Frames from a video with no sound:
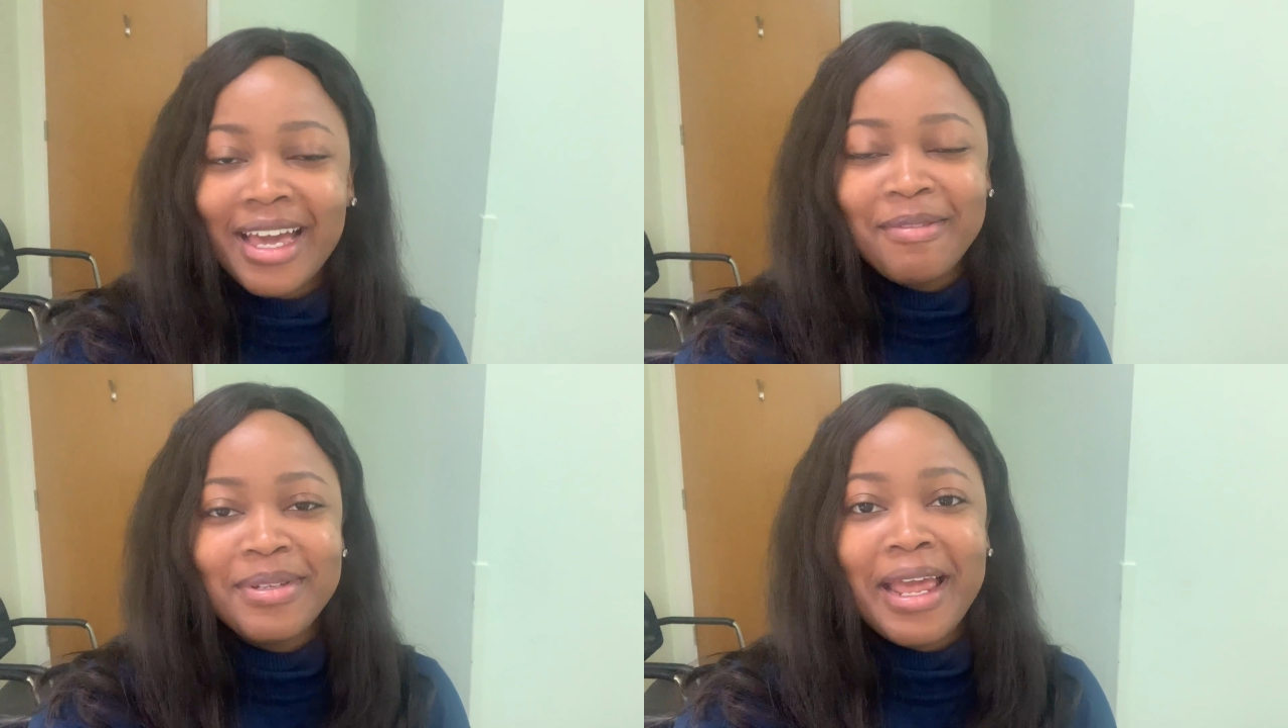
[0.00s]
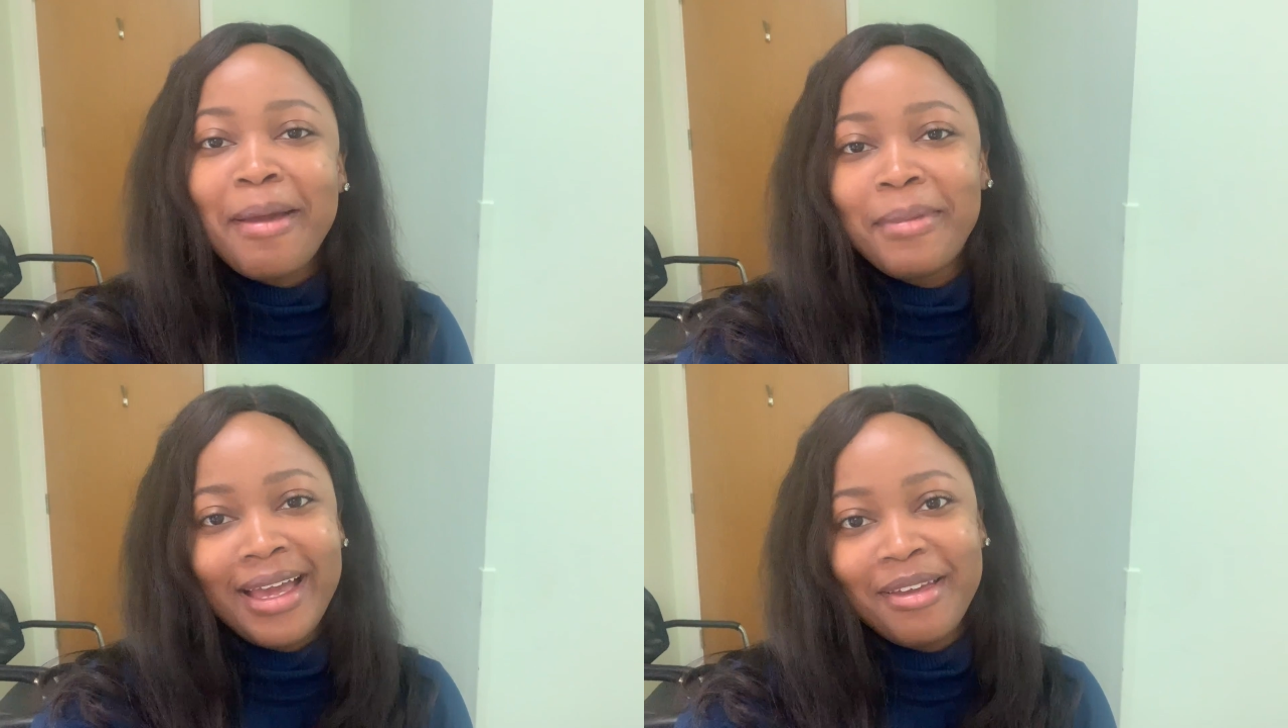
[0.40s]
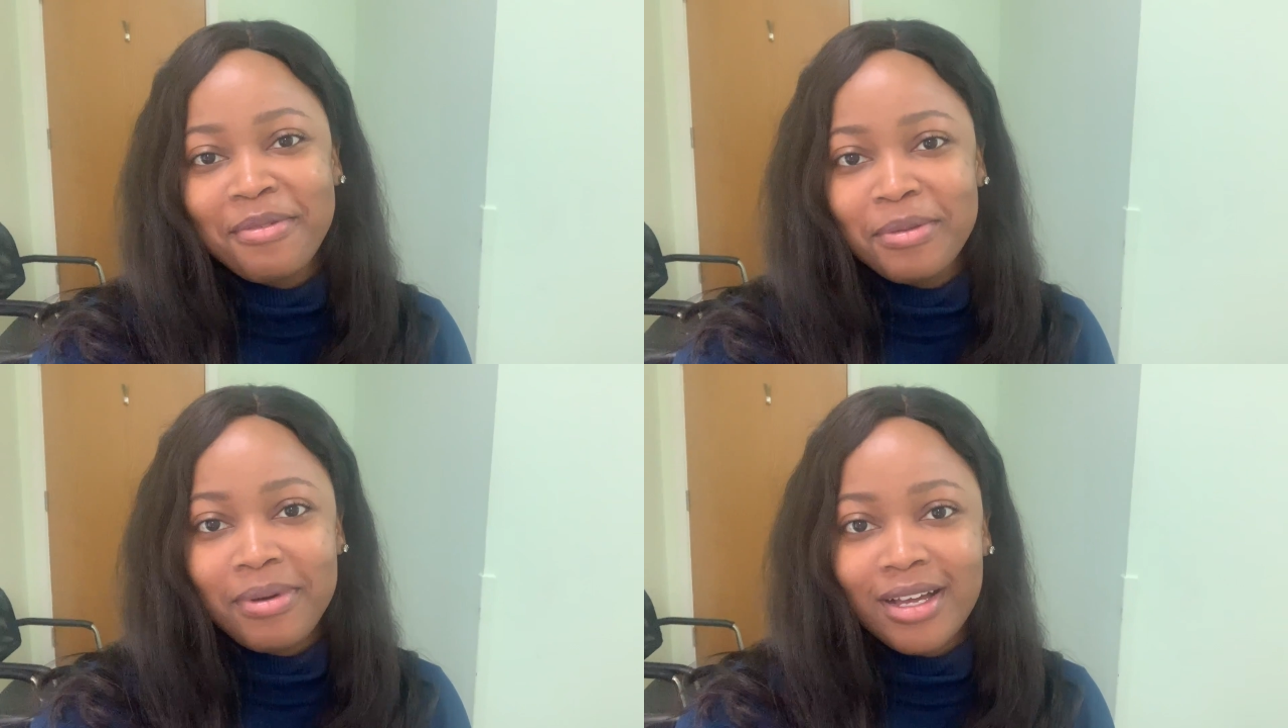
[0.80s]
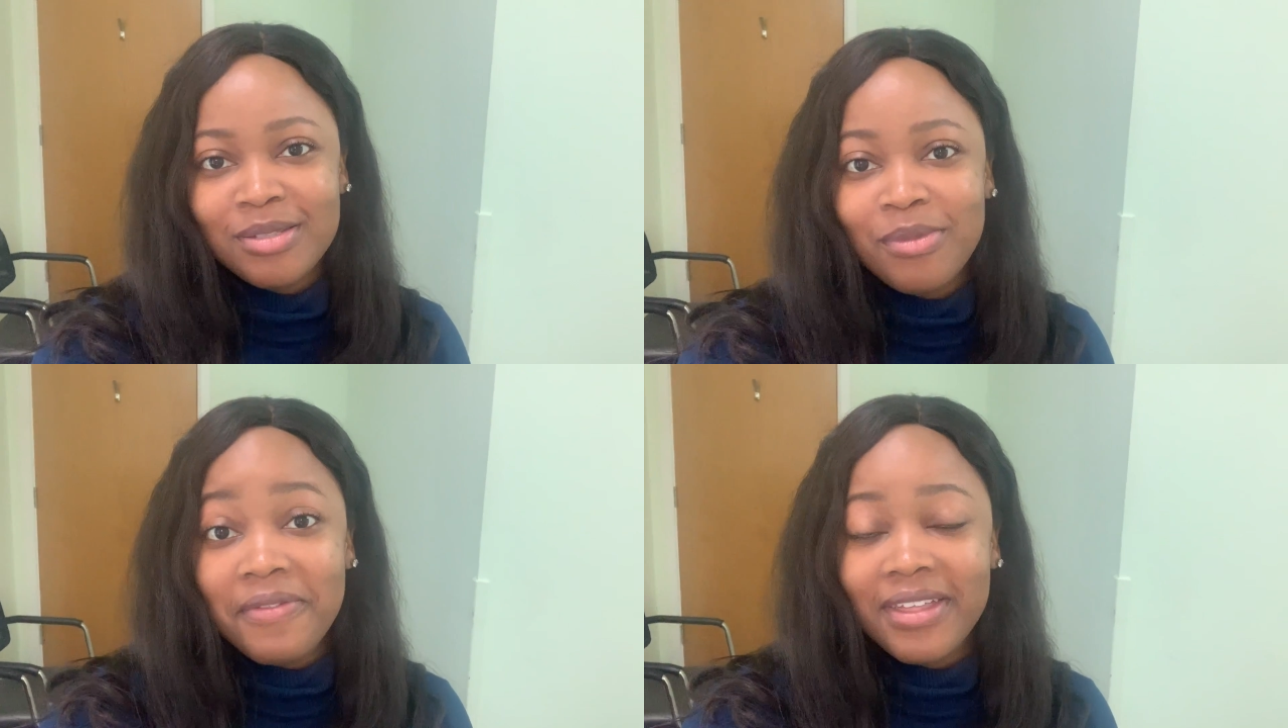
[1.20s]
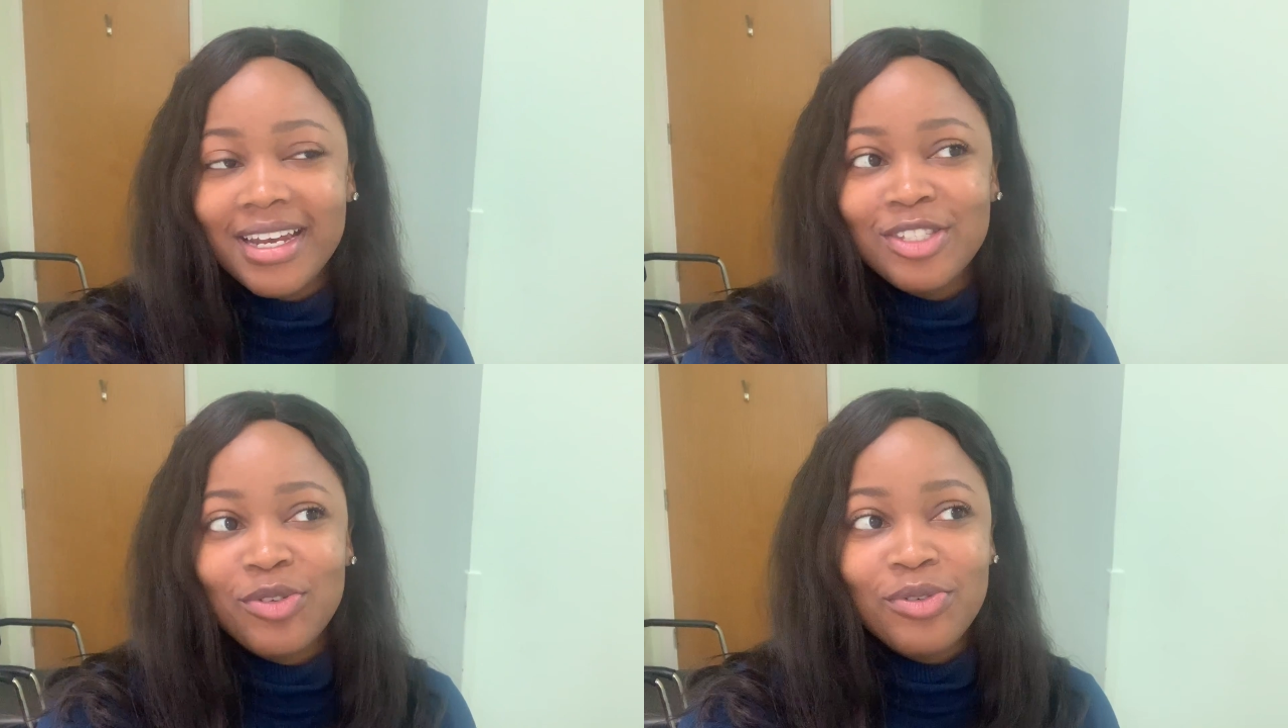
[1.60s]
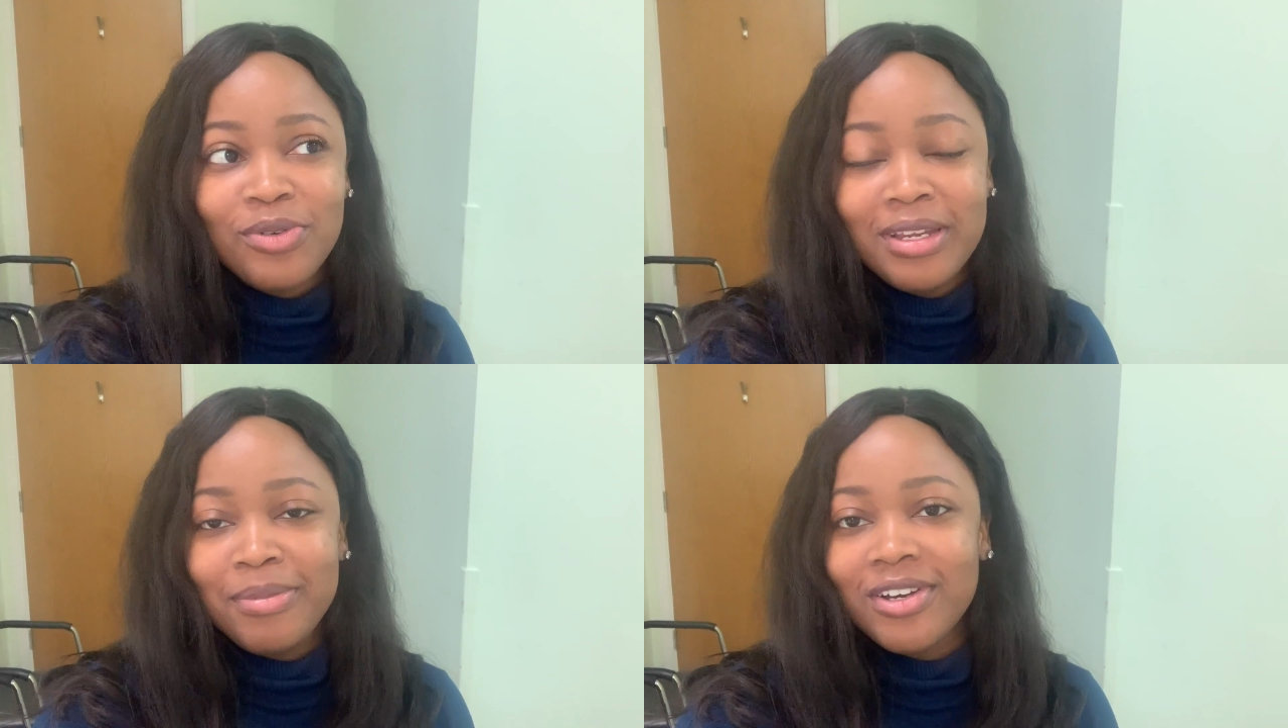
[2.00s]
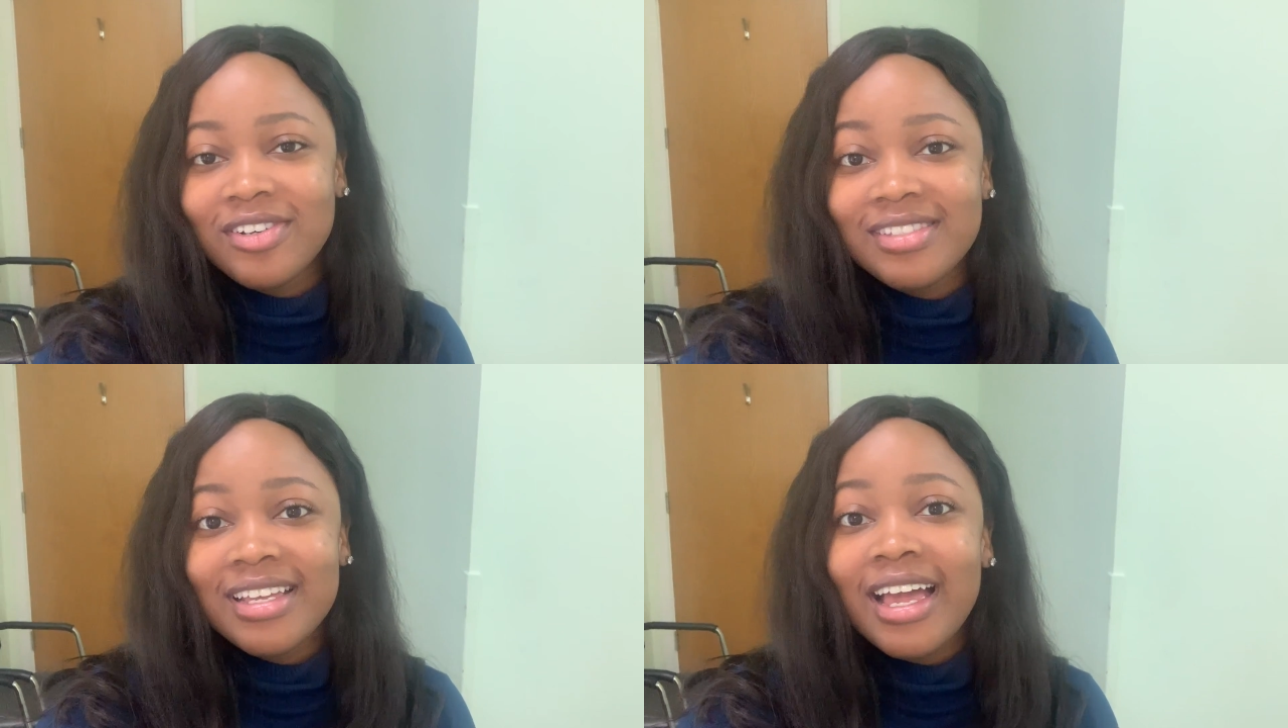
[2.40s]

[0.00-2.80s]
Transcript: I've been MIA for the past month and it's only because,